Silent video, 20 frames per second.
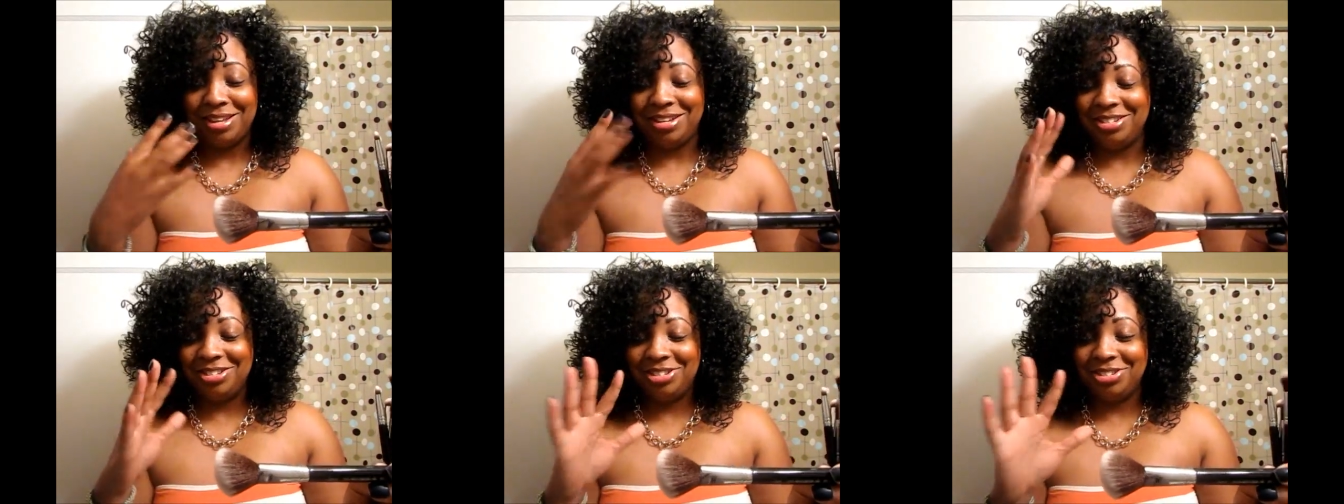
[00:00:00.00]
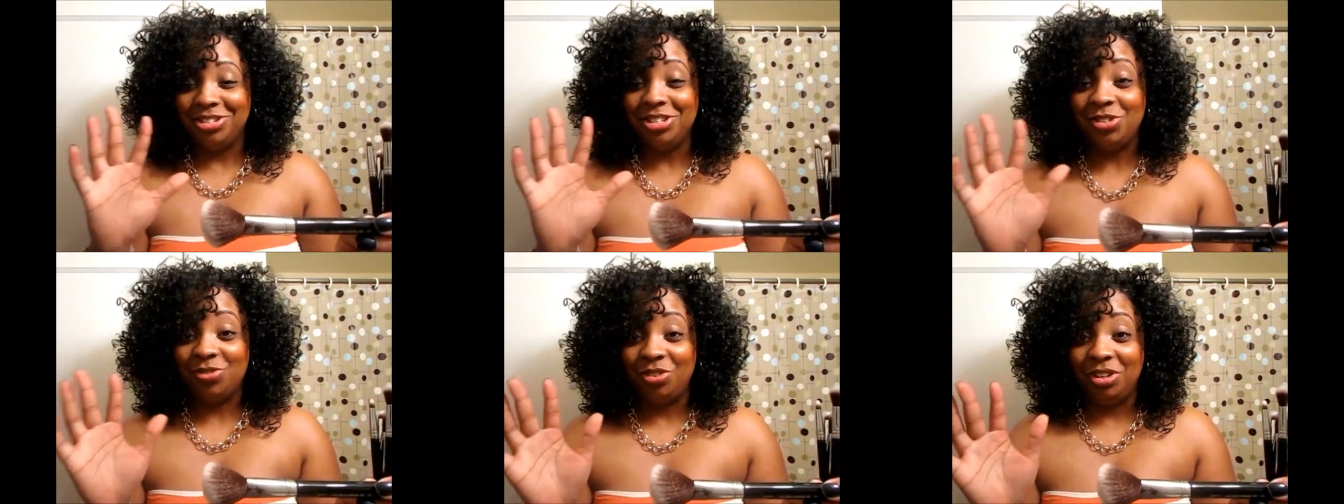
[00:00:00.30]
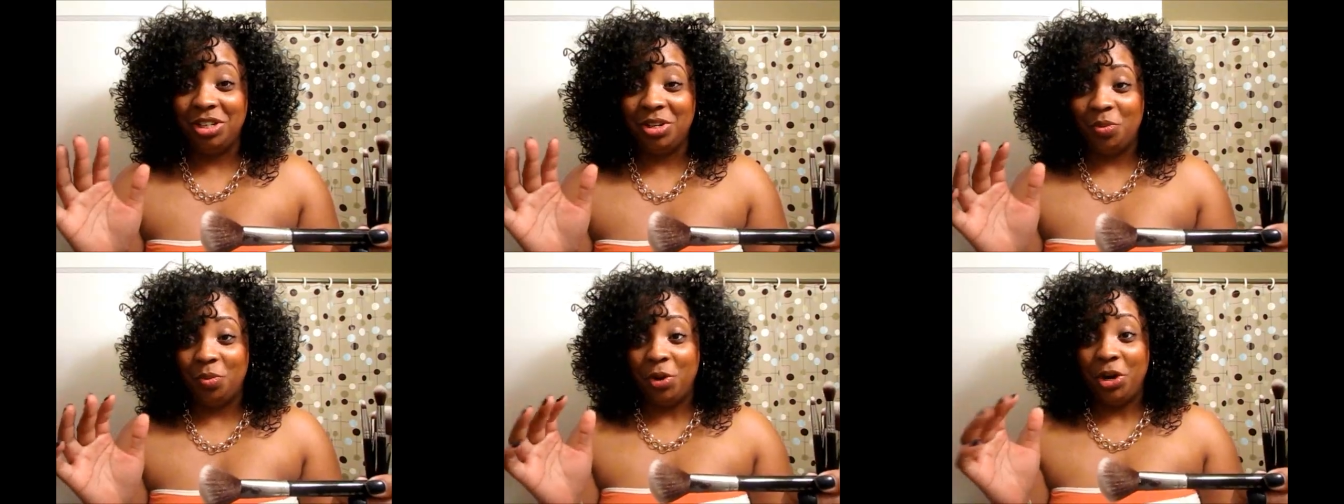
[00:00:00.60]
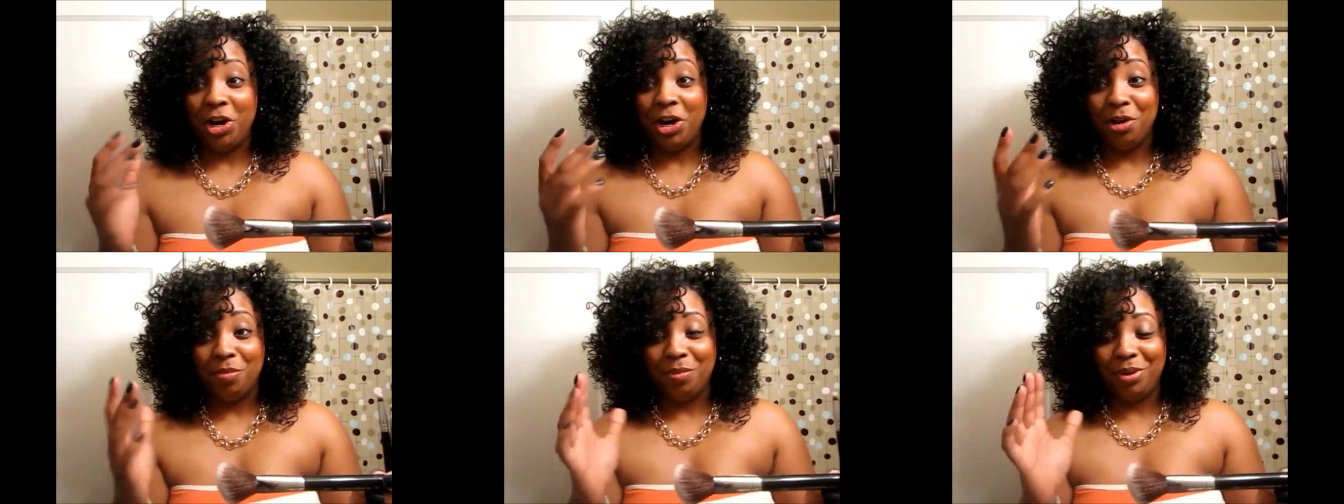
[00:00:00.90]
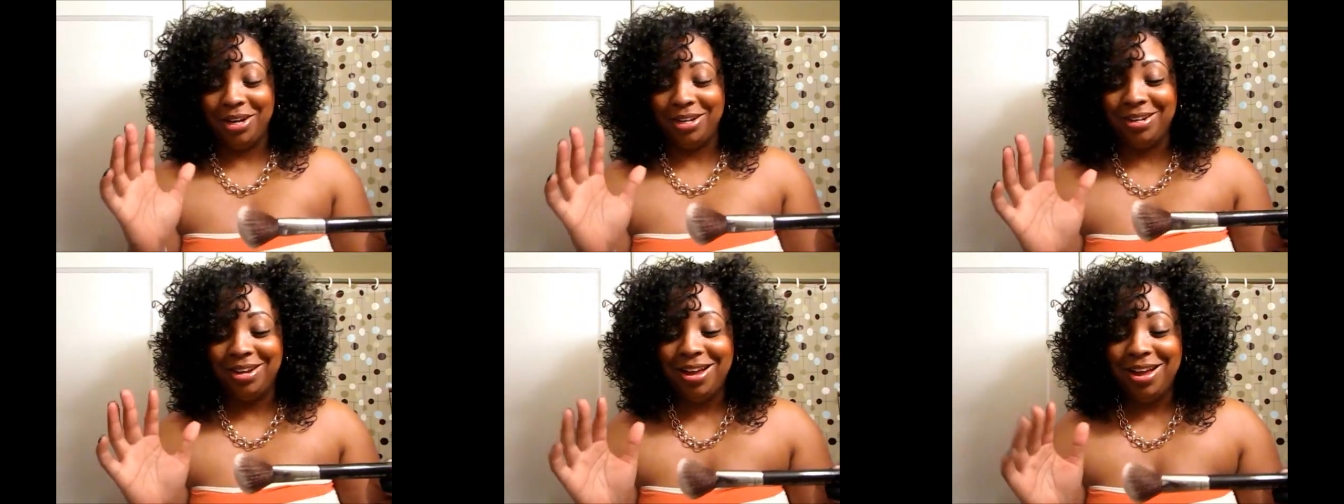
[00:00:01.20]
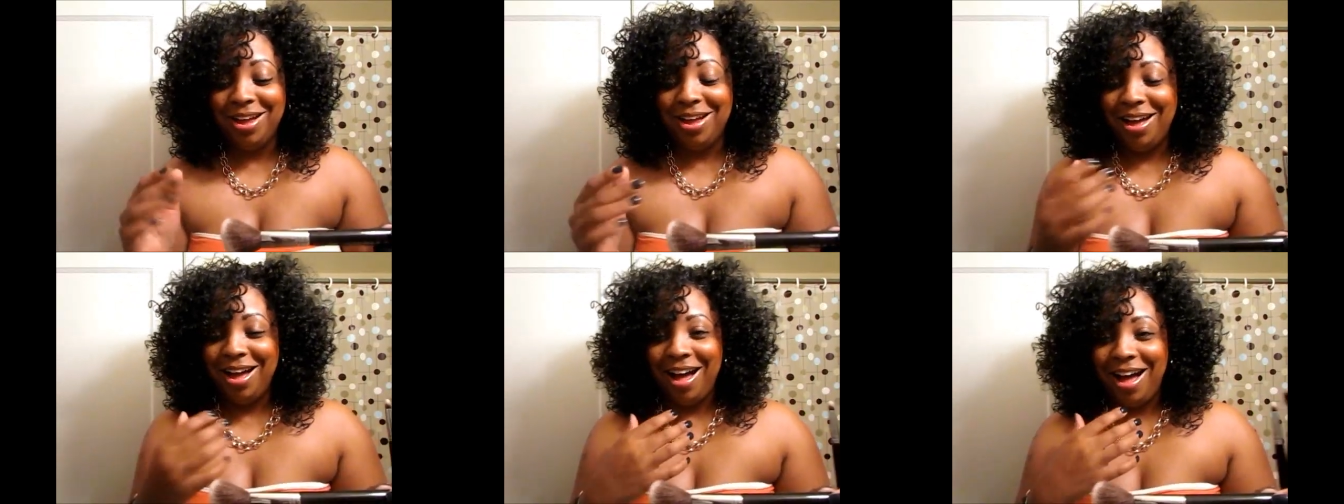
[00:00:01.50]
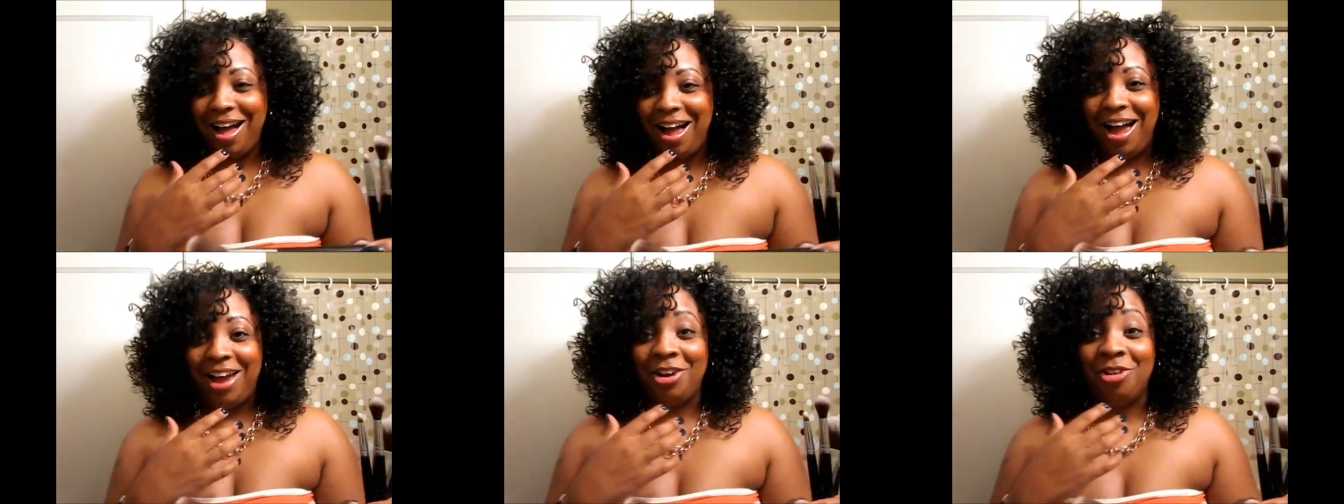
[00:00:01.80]
It's really weird, but
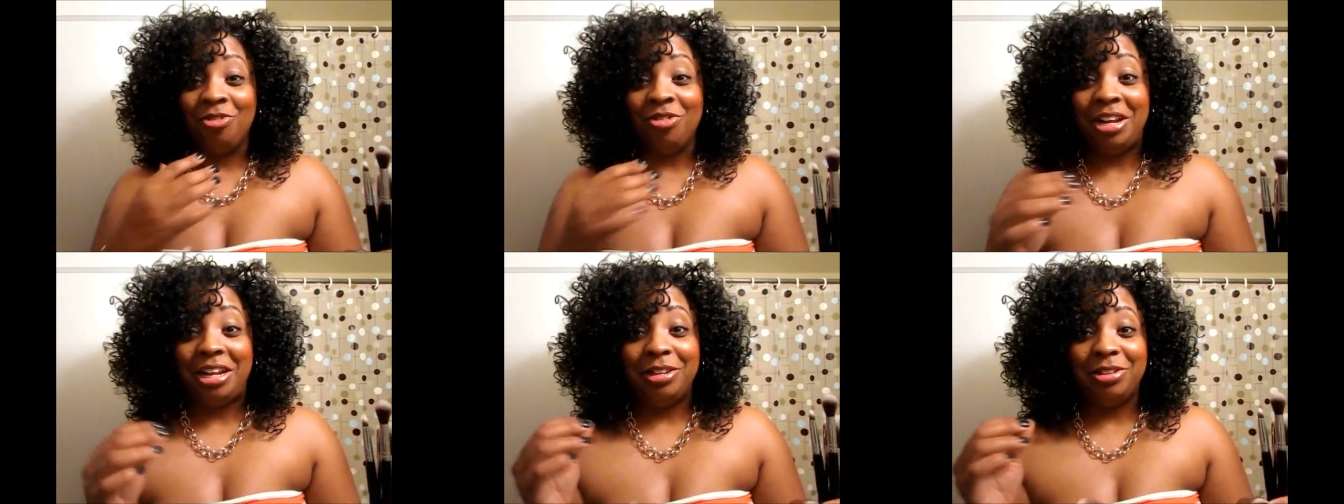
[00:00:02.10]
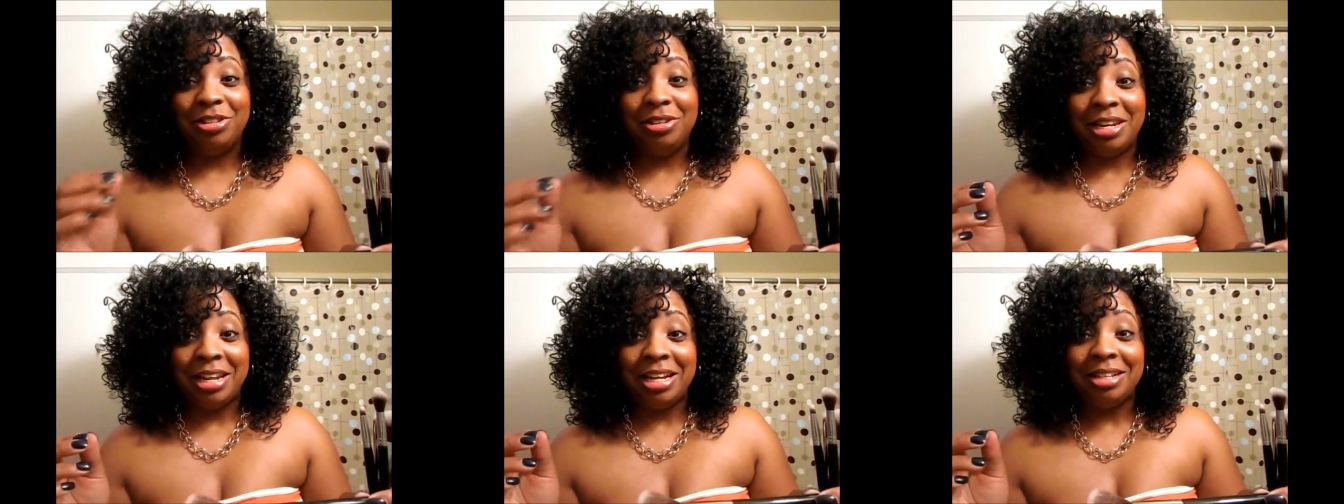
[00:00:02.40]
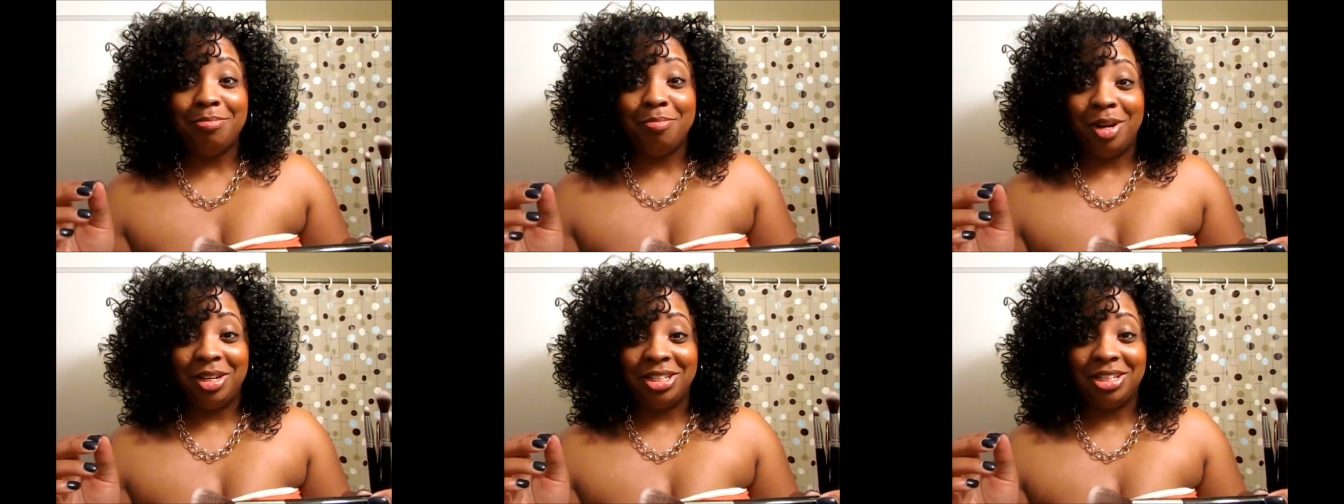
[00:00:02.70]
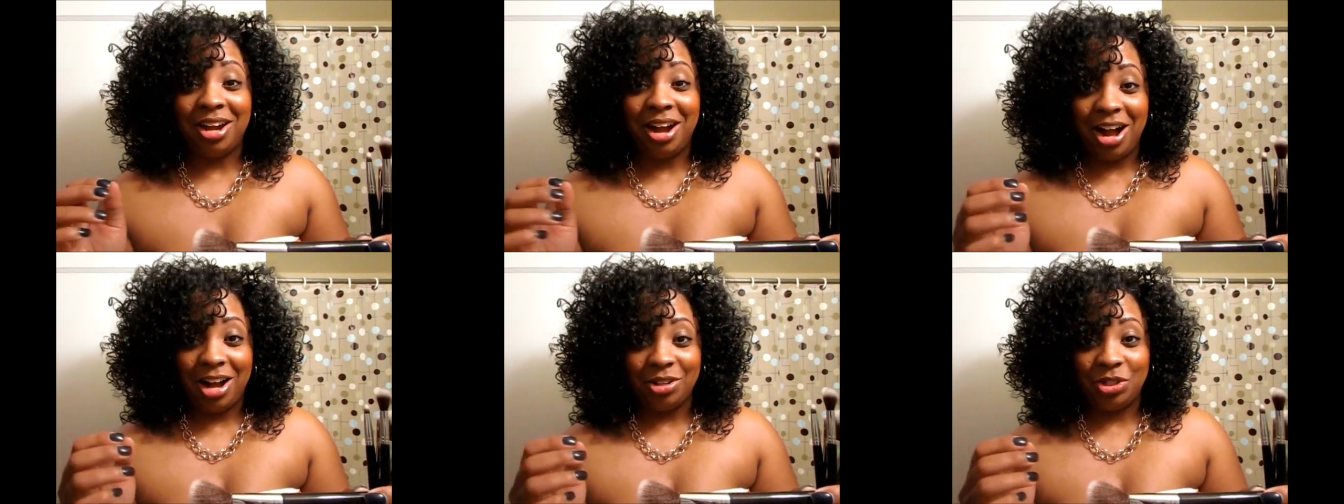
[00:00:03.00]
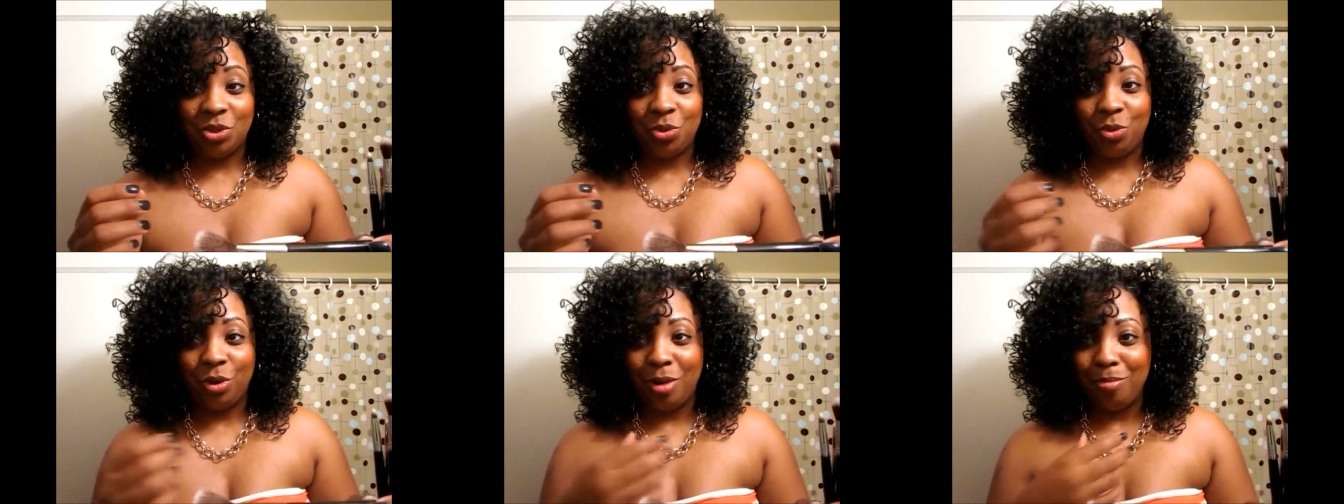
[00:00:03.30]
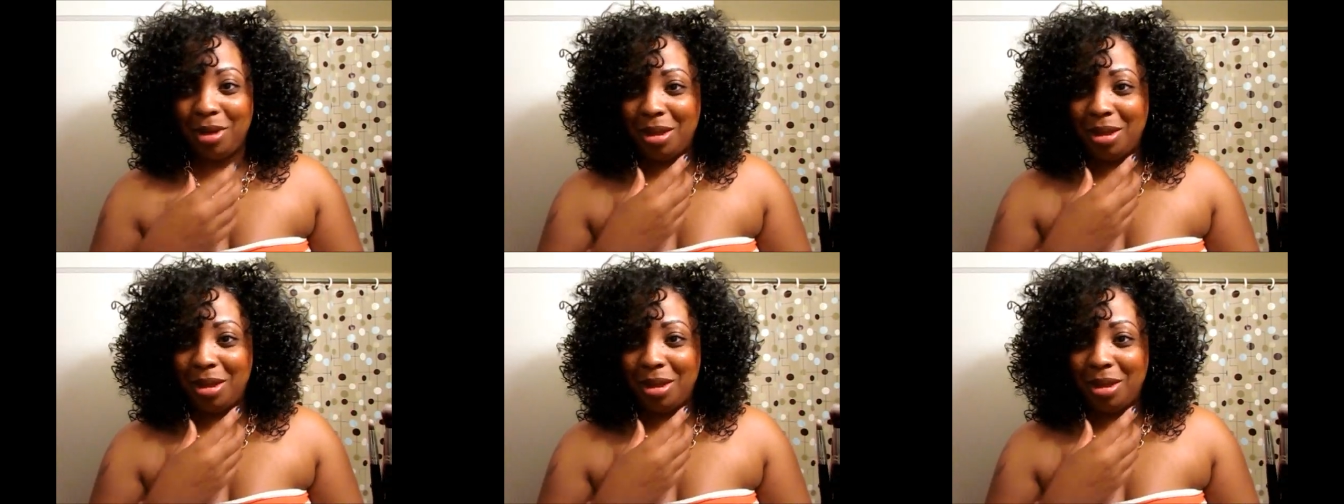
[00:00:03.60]
I don't really need much contouring.